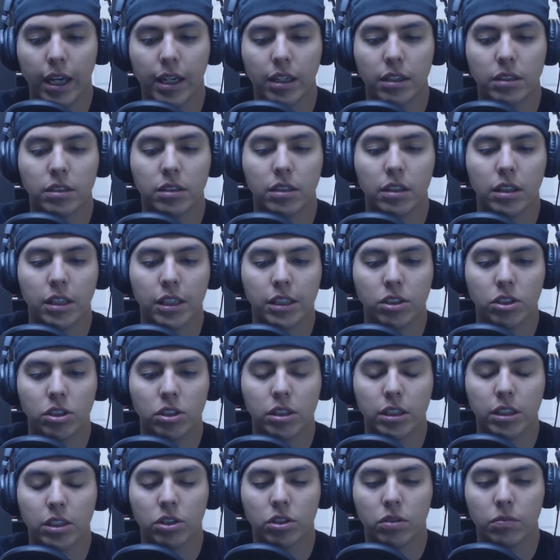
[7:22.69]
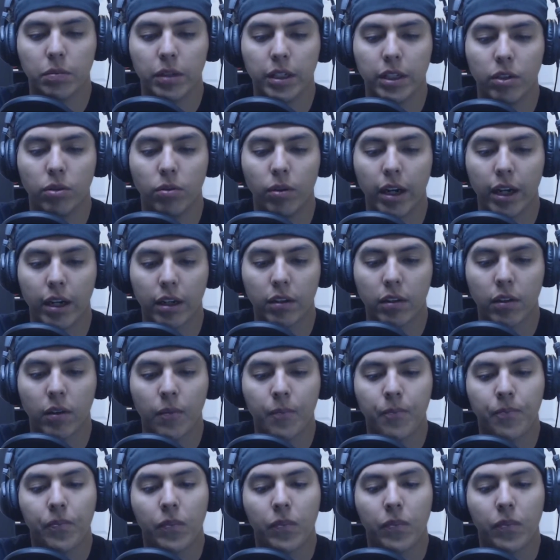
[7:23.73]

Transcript: as the legislature may direct.